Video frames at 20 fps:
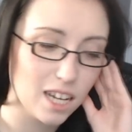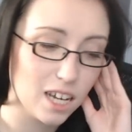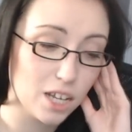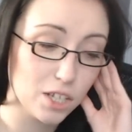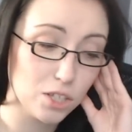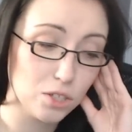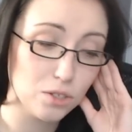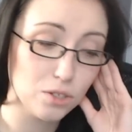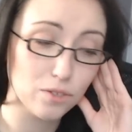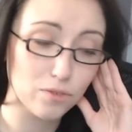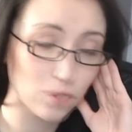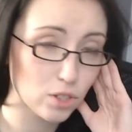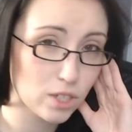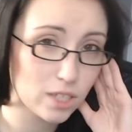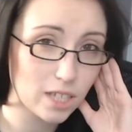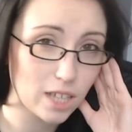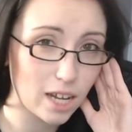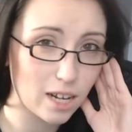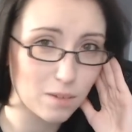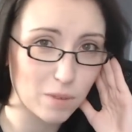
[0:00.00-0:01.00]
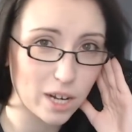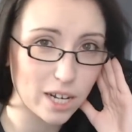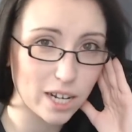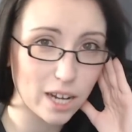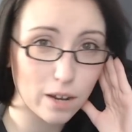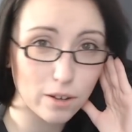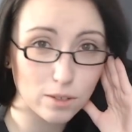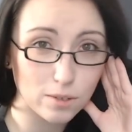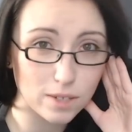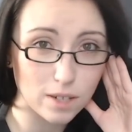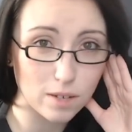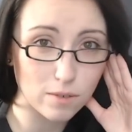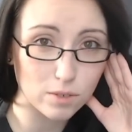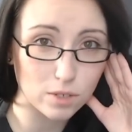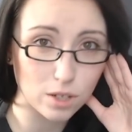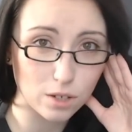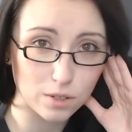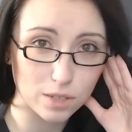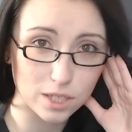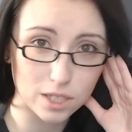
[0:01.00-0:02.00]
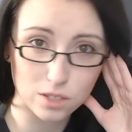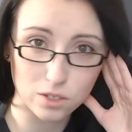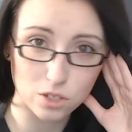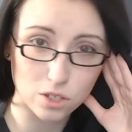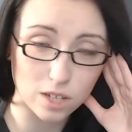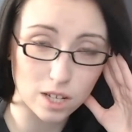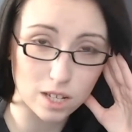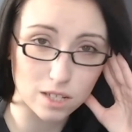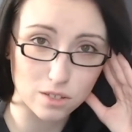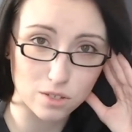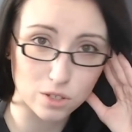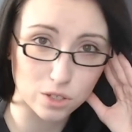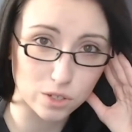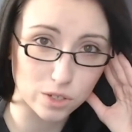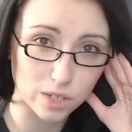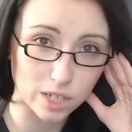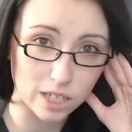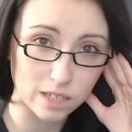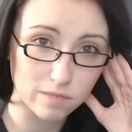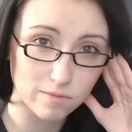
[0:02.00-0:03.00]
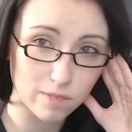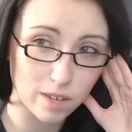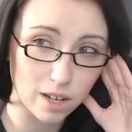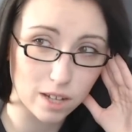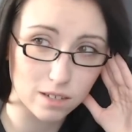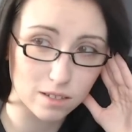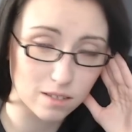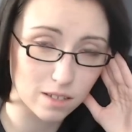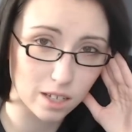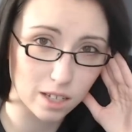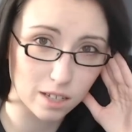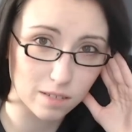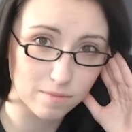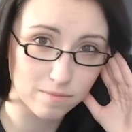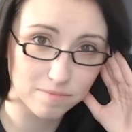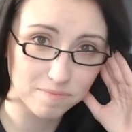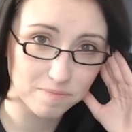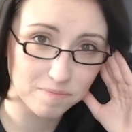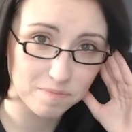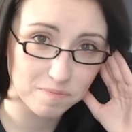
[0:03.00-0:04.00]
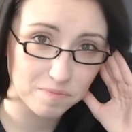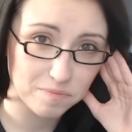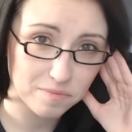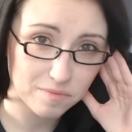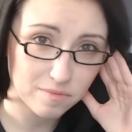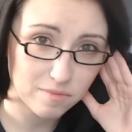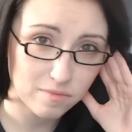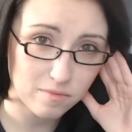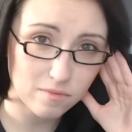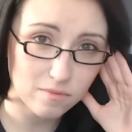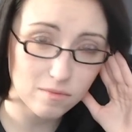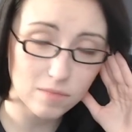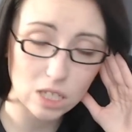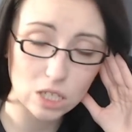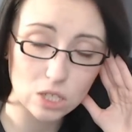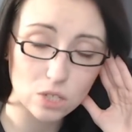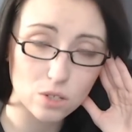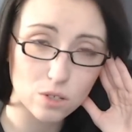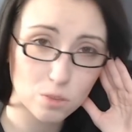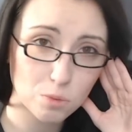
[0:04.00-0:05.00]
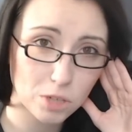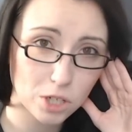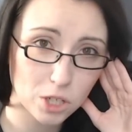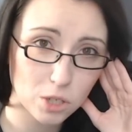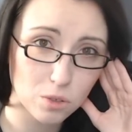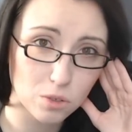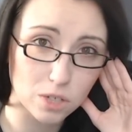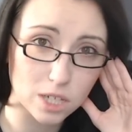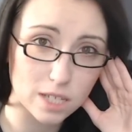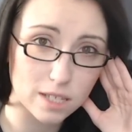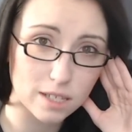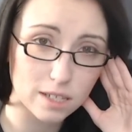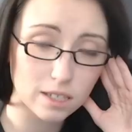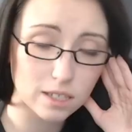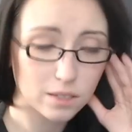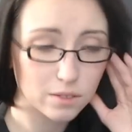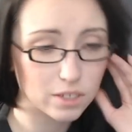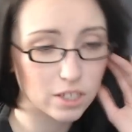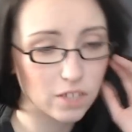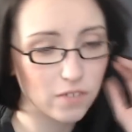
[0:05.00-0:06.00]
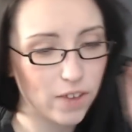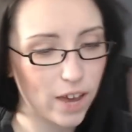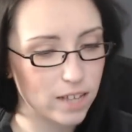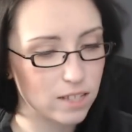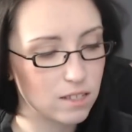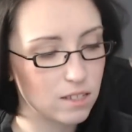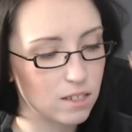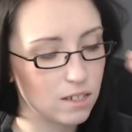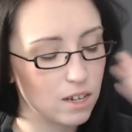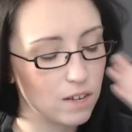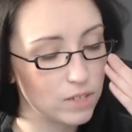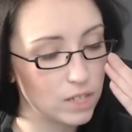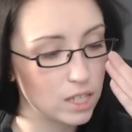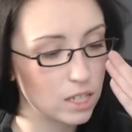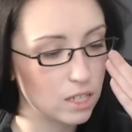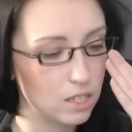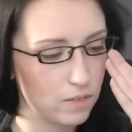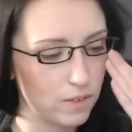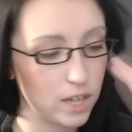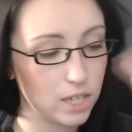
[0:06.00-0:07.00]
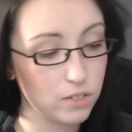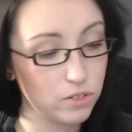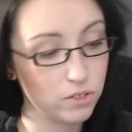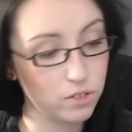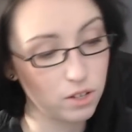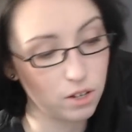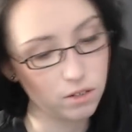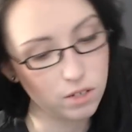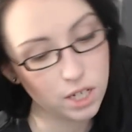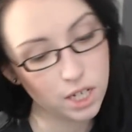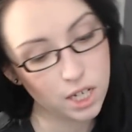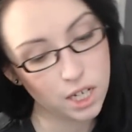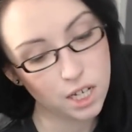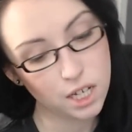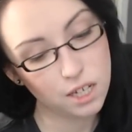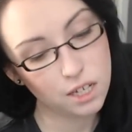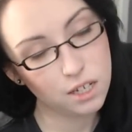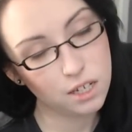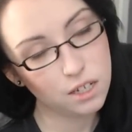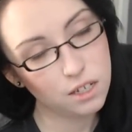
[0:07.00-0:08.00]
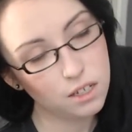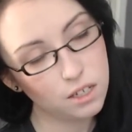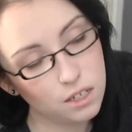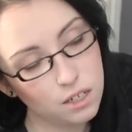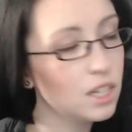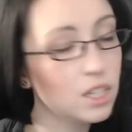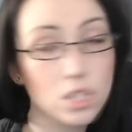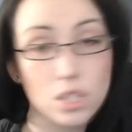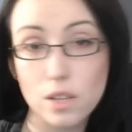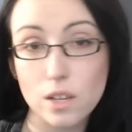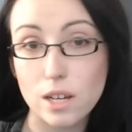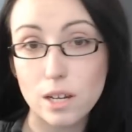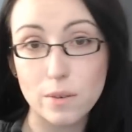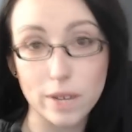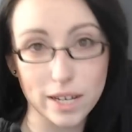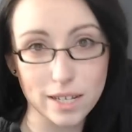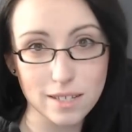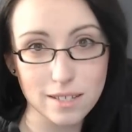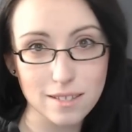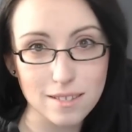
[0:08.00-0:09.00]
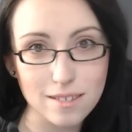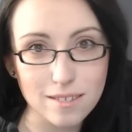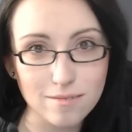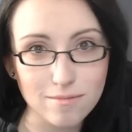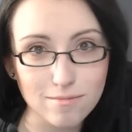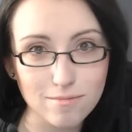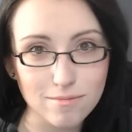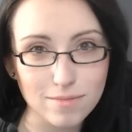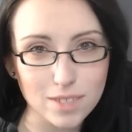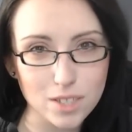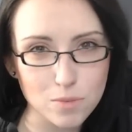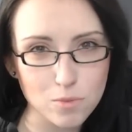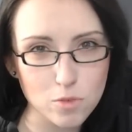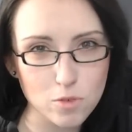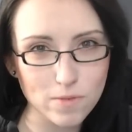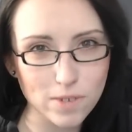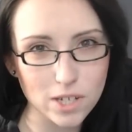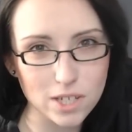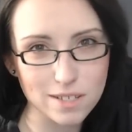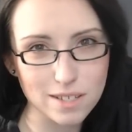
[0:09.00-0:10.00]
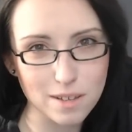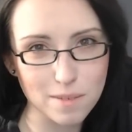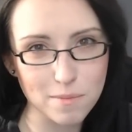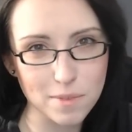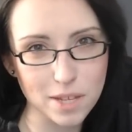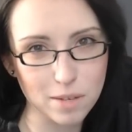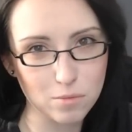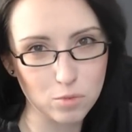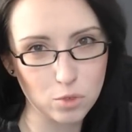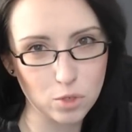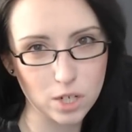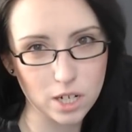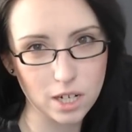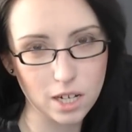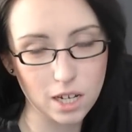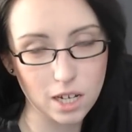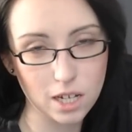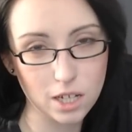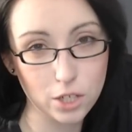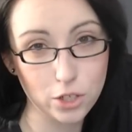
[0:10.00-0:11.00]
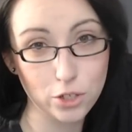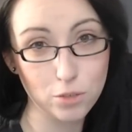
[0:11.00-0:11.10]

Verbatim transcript: uh, you, if you looked at him right now, you would never know he had just gotten surgery, honestly. So it's pretty cool. He's healing really fast and everything's fine, so. So anyways, let's move on to something more uh,